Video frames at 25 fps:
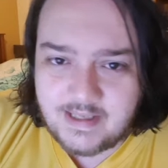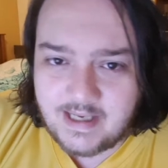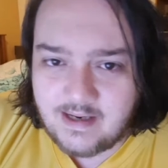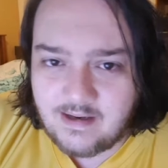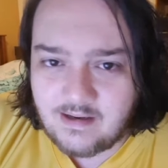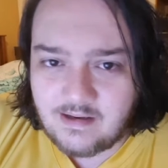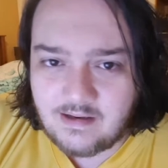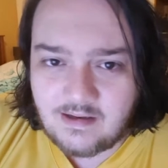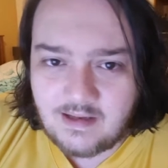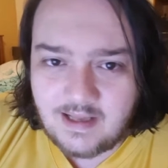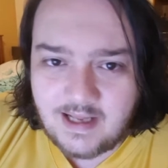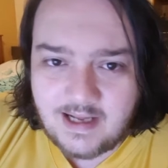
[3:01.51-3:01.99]

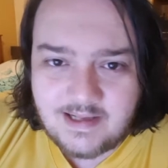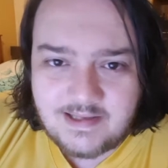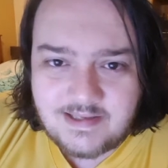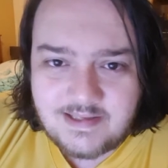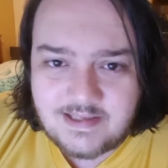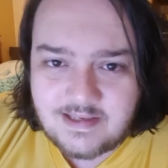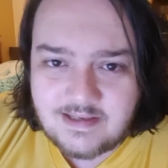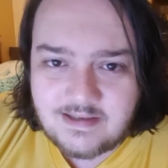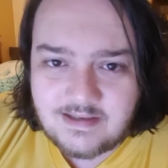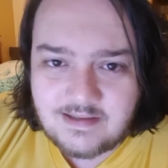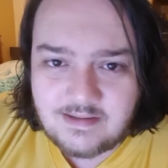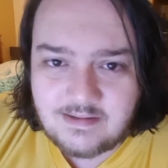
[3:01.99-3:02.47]
down in
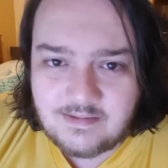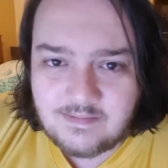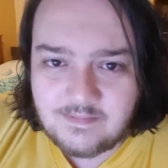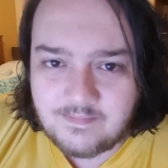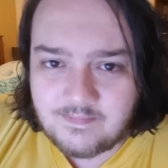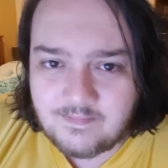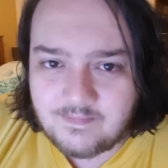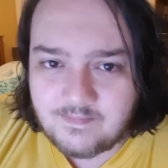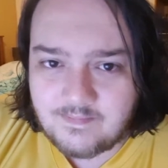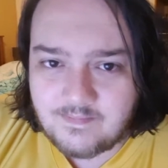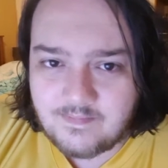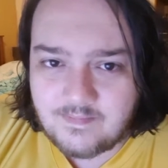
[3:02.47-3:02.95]

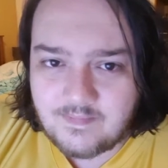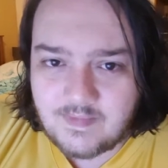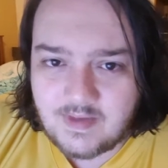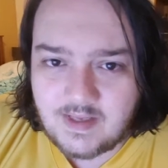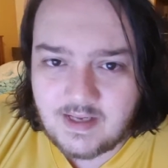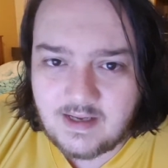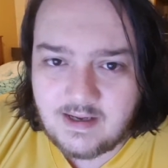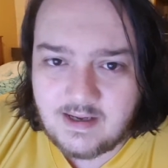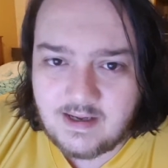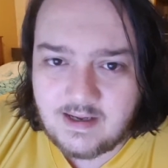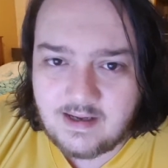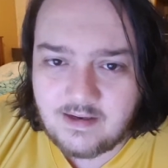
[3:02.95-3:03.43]
Gladstone,
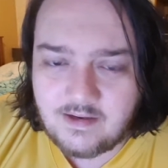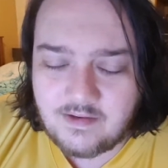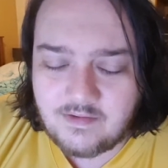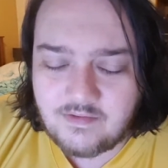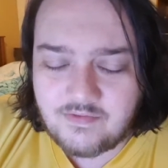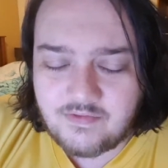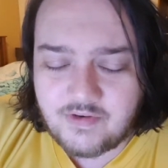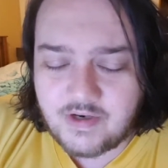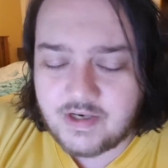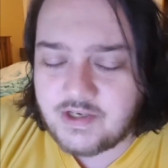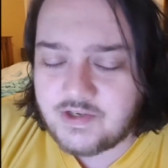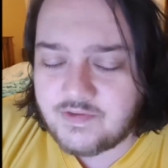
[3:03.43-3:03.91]
and
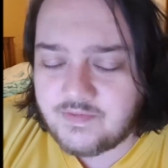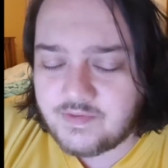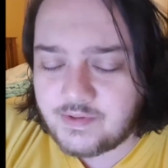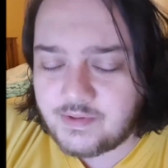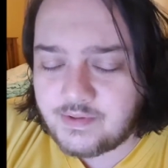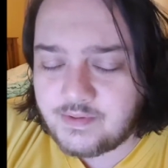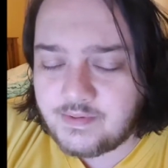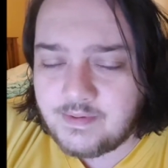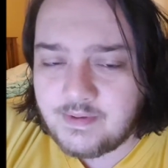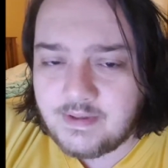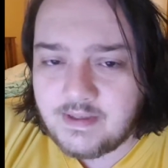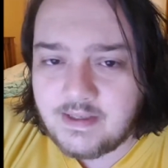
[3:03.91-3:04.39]
at
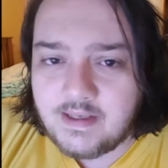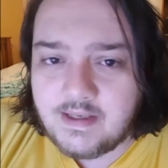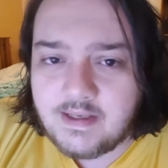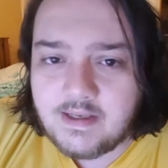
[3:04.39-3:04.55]
Frenchville.